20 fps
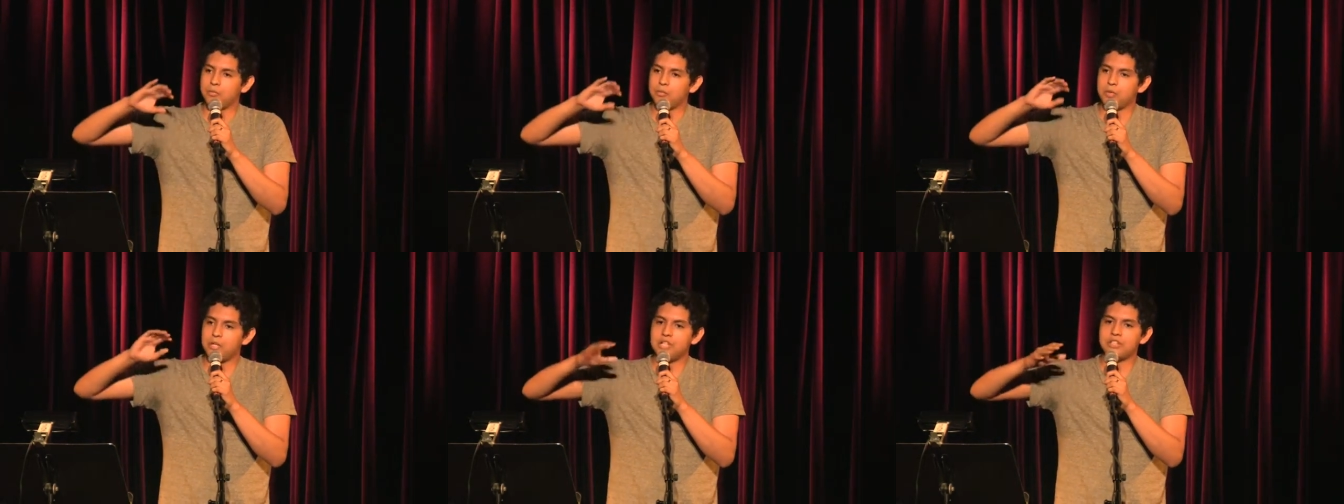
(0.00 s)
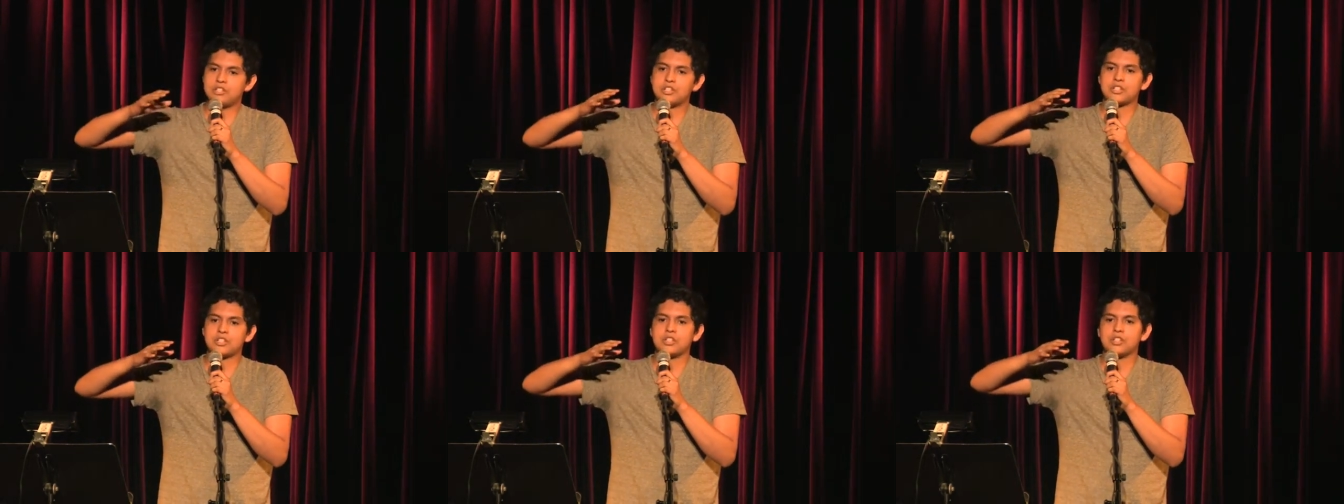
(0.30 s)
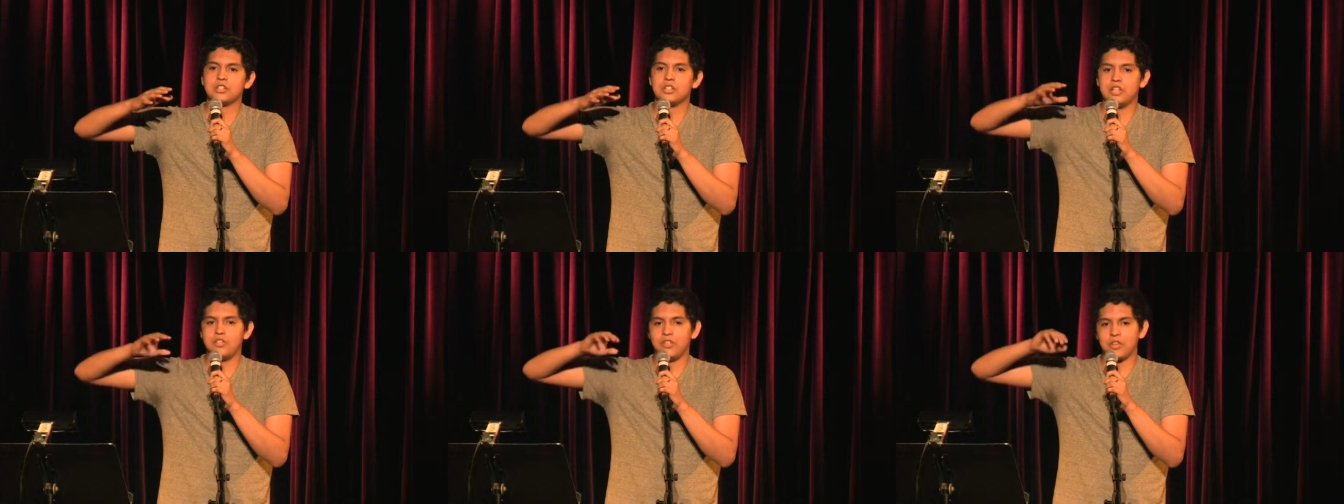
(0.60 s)

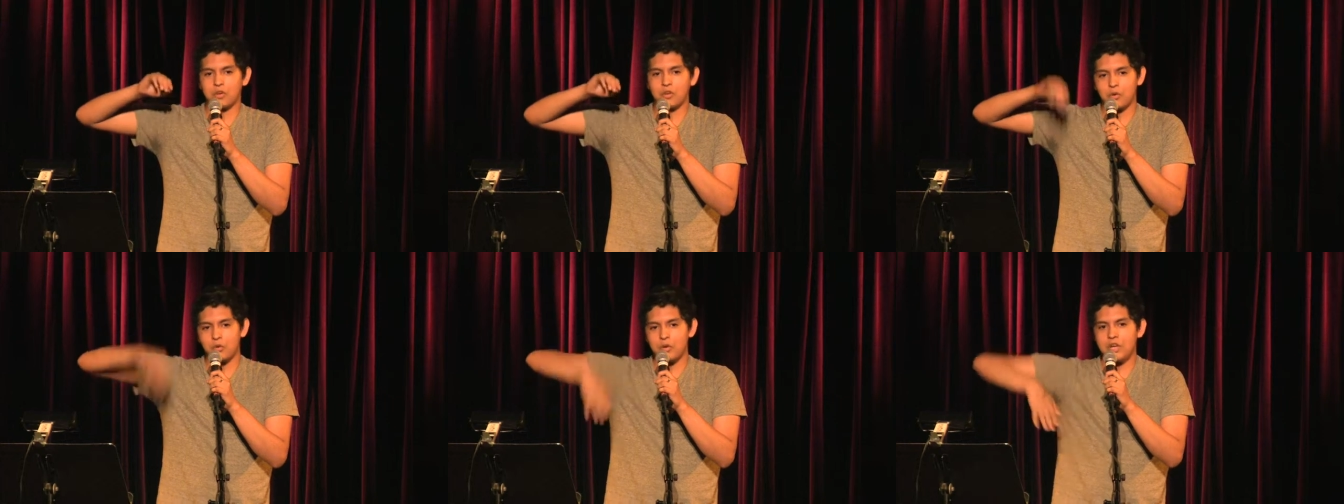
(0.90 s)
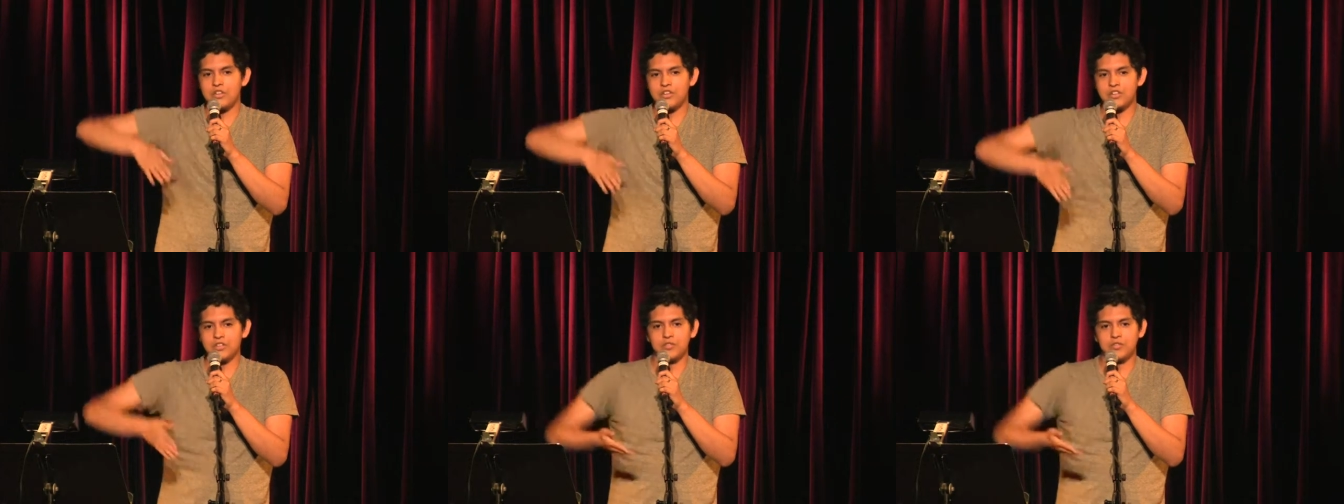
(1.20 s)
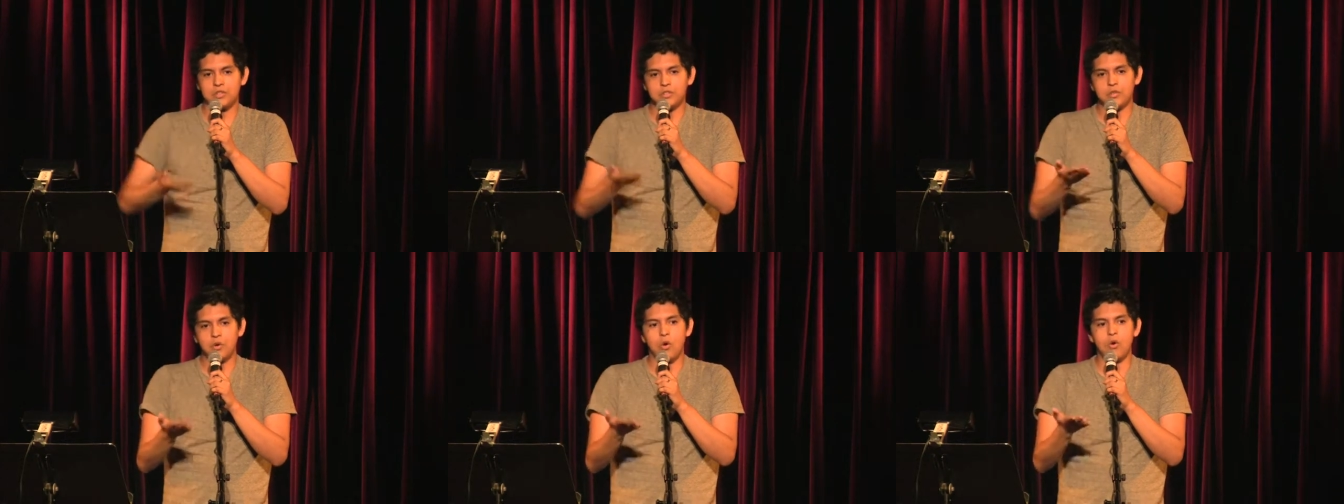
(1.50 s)
reach in the crease
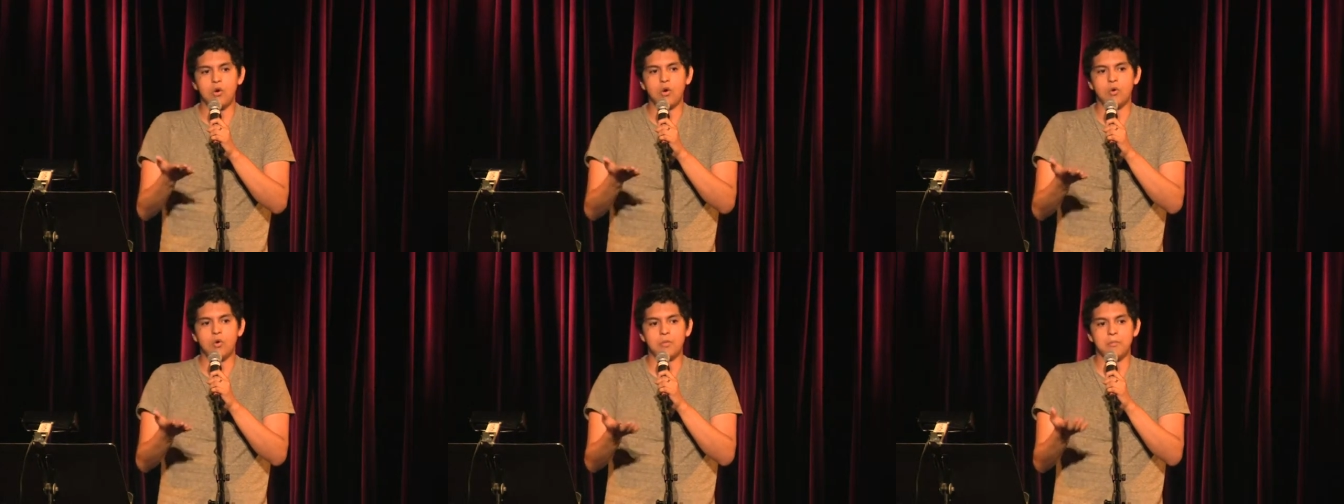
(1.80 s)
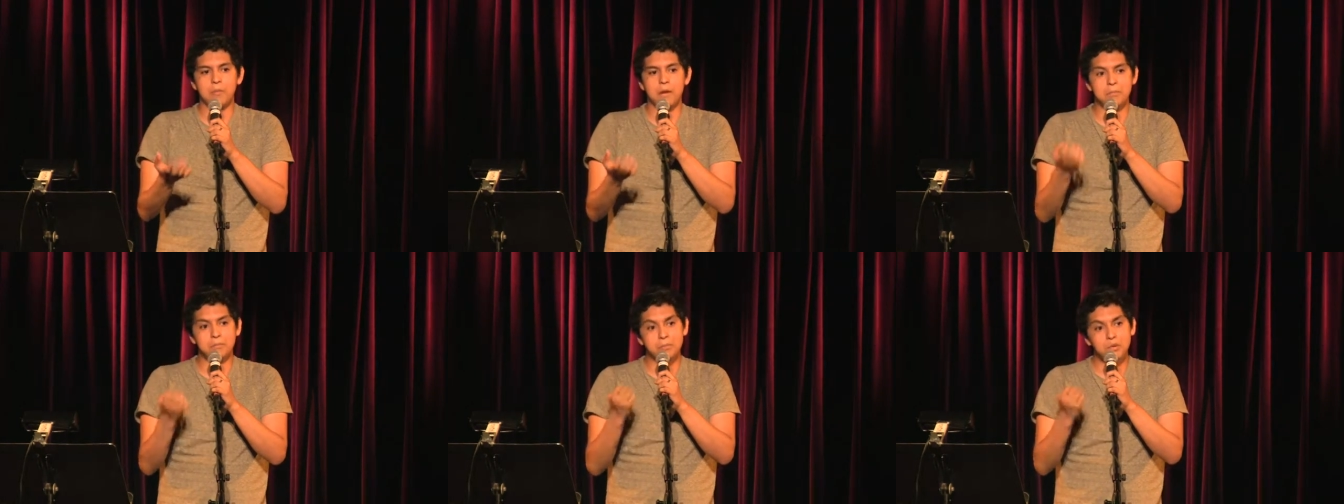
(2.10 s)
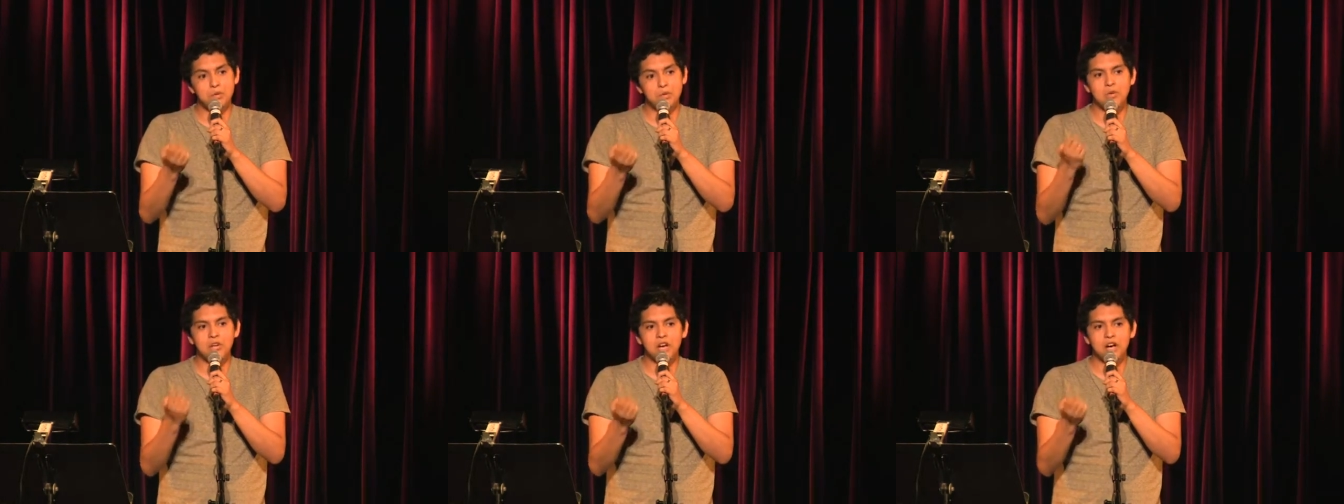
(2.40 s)
of the door with my
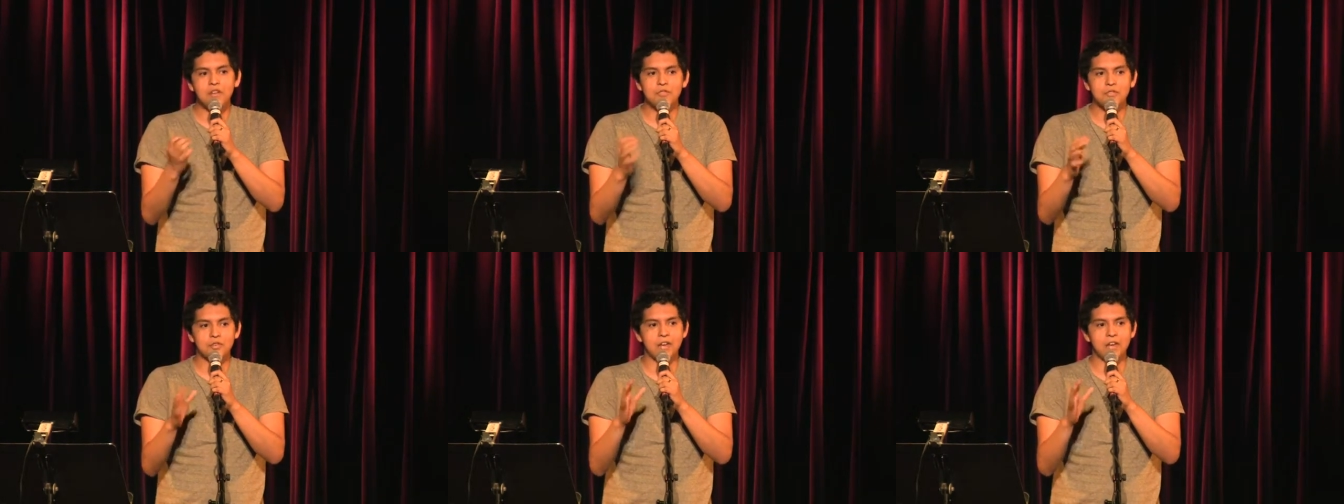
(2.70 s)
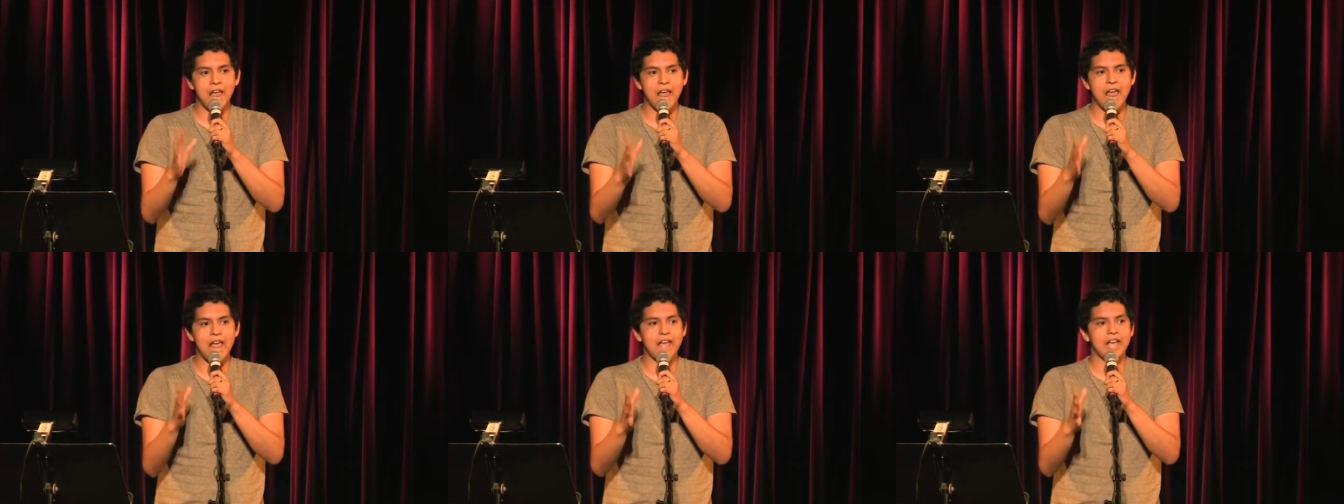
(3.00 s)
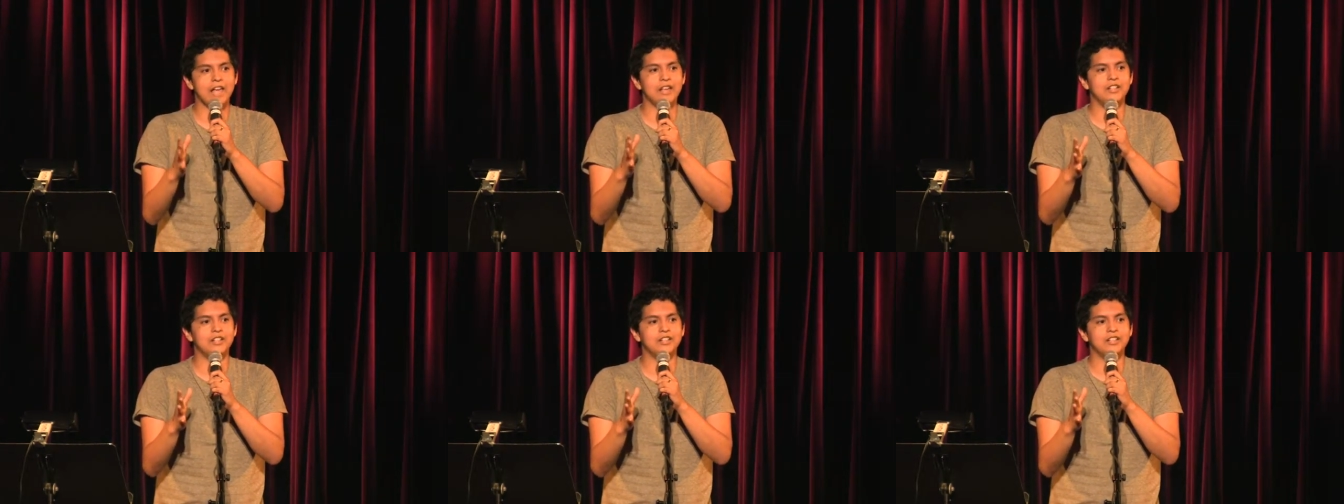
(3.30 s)
poo-covered
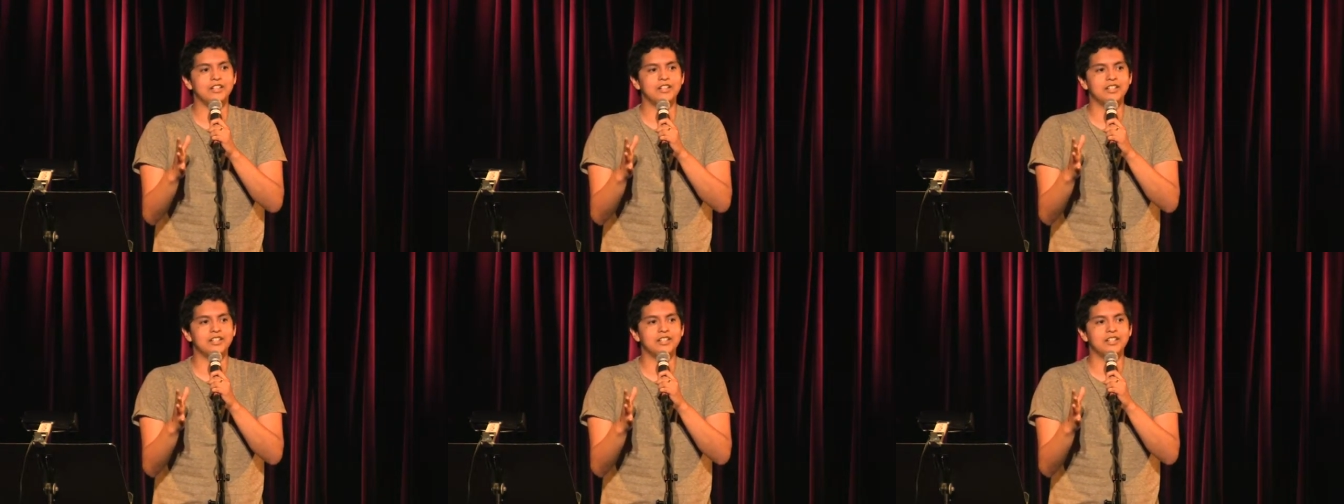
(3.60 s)
hand,